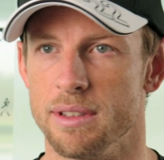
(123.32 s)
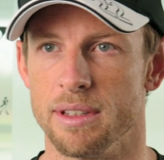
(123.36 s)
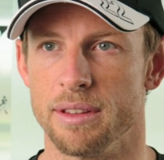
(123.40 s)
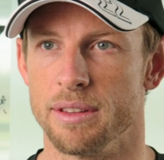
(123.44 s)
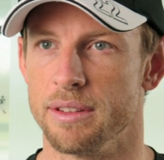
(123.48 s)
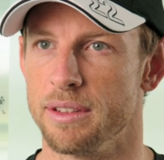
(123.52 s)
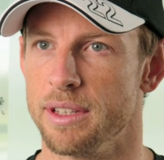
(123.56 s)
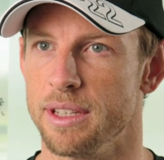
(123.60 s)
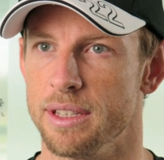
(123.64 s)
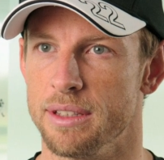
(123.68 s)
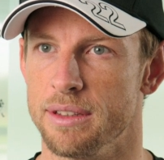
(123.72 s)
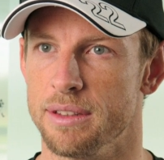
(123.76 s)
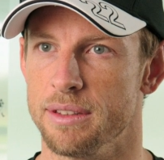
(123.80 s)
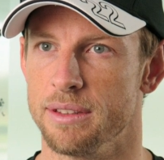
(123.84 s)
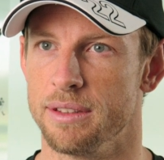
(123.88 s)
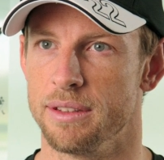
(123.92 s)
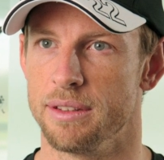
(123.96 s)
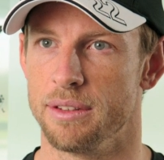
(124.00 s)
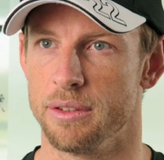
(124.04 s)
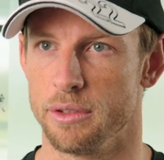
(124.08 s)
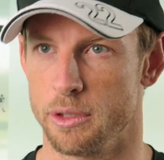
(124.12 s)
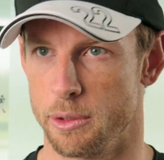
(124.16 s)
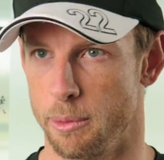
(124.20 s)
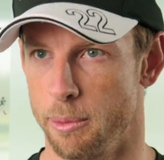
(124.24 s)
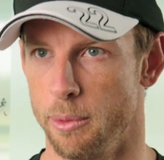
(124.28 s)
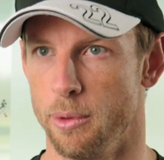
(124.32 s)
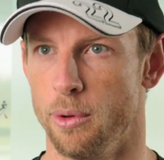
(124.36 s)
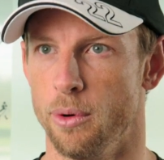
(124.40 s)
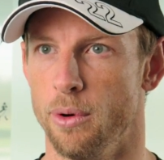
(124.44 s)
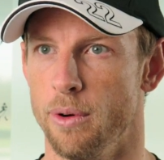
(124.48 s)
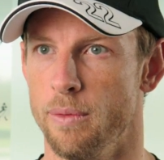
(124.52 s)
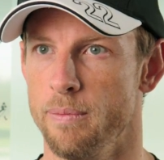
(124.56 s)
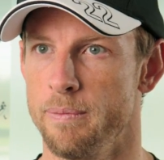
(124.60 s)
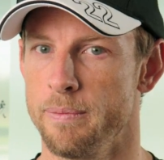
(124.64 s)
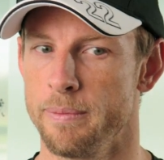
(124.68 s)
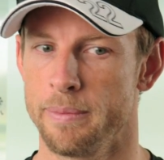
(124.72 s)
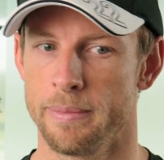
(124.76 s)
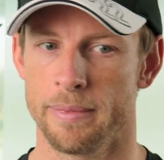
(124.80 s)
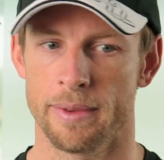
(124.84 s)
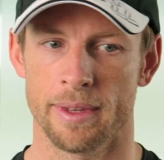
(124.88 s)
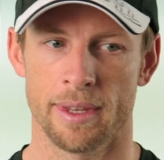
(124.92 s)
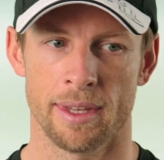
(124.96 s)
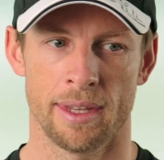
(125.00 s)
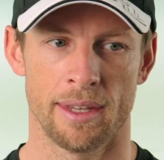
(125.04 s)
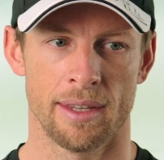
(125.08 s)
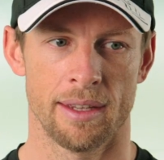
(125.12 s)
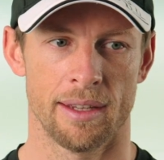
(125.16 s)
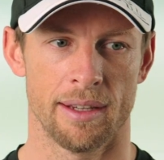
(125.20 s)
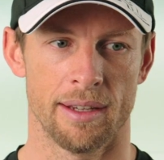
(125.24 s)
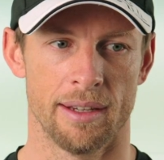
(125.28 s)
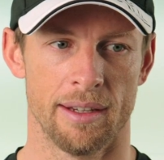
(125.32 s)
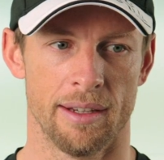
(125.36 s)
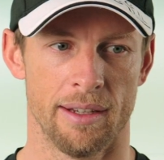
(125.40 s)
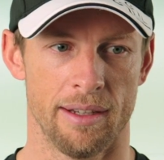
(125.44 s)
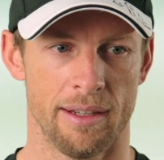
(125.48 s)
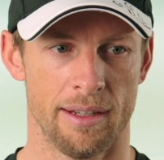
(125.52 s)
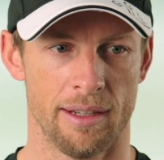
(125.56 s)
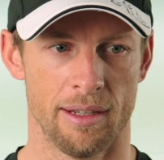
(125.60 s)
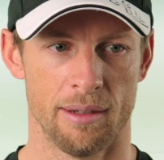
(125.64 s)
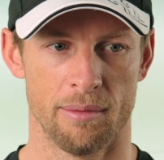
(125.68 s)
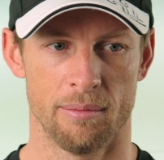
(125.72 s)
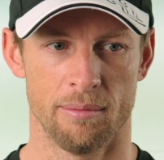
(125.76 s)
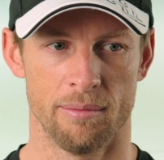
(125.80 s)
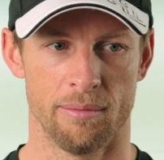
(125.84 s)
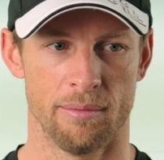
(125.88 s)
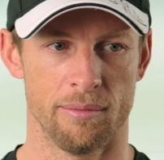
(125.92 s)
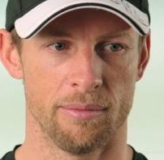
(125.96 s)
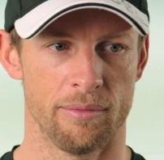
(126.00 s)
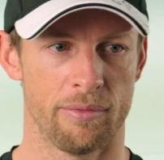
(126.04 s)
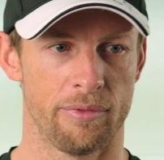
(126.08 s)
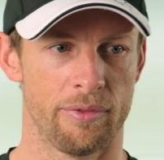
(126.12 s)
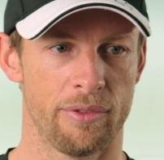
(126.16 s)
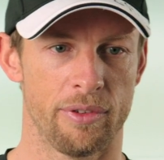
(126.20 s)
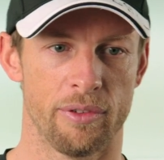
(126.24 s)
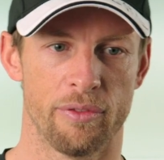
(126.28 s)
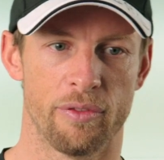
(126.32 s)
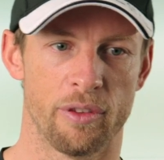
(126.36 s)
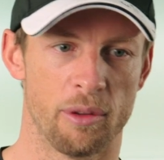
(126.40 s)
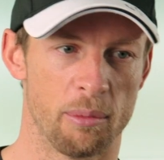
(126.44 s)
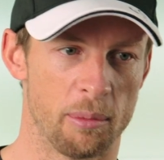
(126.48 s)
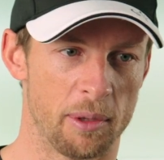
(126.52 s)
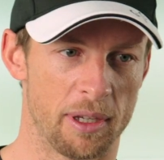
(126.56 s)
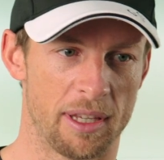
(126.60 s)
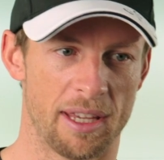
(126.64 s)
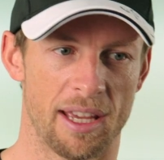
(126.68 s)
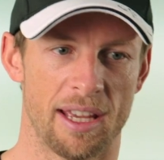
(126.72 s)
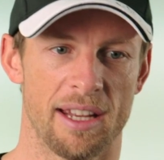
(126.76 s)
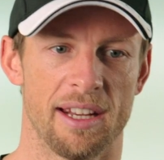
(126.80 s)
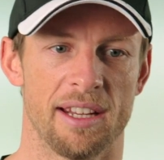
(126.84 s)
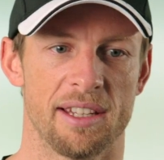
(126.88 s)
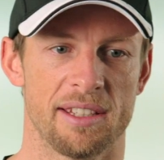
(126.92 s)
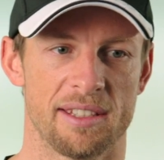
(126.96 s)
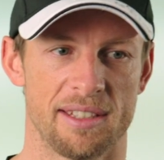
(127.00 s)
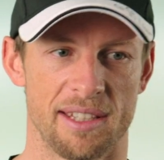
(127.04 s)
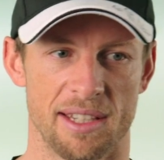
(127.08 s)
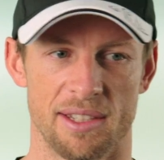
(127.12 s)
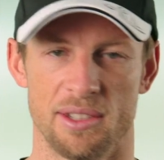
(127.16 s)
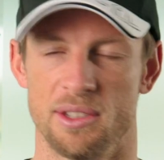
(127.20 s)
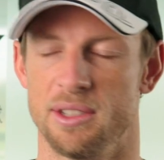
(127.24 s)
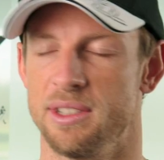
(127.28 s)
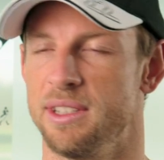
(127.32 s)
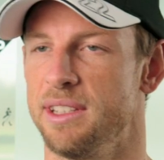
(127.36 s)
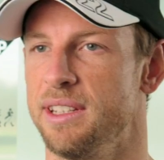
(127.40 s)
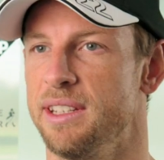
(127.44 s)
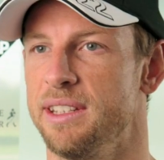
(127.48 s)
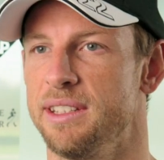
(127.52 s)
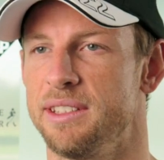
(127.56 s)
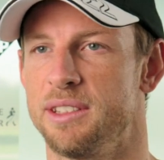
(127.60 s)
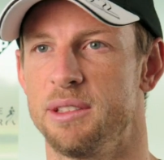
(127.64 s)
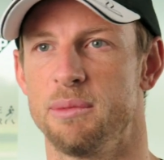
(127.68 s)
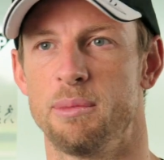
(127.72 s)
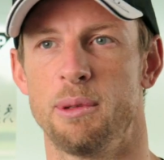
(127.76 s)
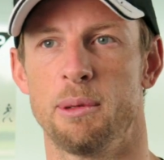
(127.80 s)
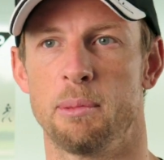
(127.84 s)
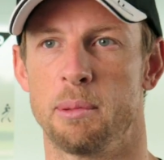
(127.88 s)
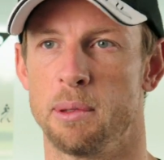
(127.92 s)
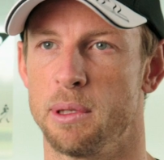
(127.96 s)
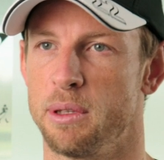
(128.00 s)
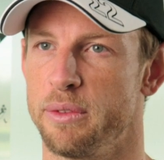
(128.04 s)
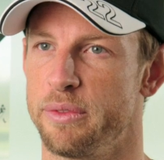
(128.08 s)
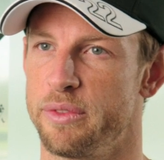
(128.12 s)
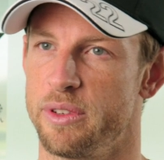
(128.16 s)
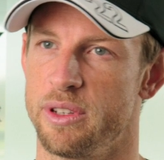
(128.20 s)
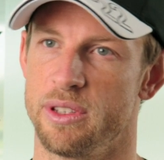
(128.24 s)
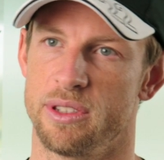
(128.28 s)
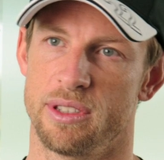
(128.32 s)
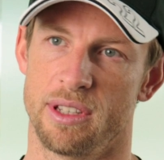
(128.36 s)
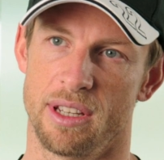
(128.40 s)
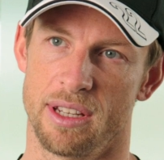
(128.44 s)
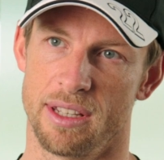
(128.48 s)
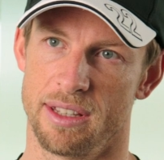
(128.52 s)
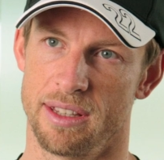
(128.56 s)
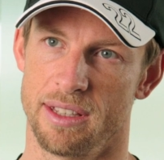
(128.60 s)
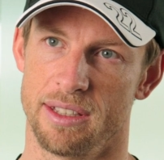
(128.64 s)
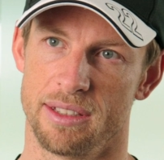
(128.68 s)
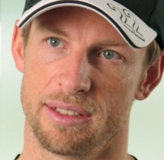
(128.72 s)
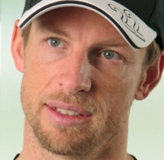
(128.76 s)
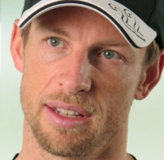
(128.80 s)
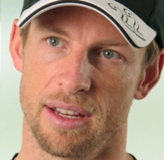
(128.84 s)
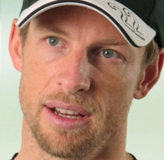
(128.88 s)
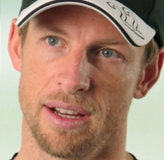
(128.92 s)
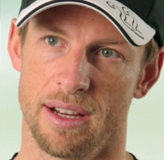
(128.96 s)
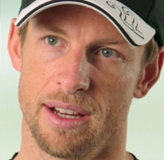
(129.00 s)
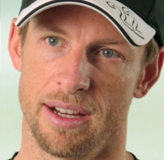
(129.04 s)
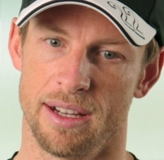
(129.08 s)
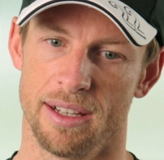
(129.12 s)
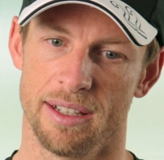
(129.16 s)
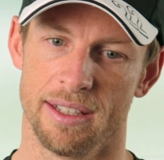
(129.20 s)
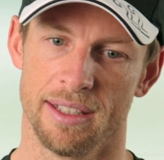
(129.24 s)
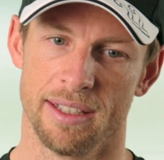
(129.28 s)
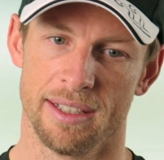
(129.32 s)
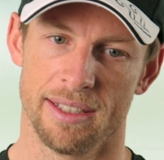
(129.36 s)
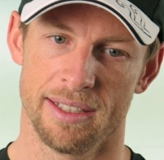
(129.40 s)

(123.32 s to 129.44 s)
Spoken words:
in the sport, for the mechanics, the engineers, the people that have designed this car.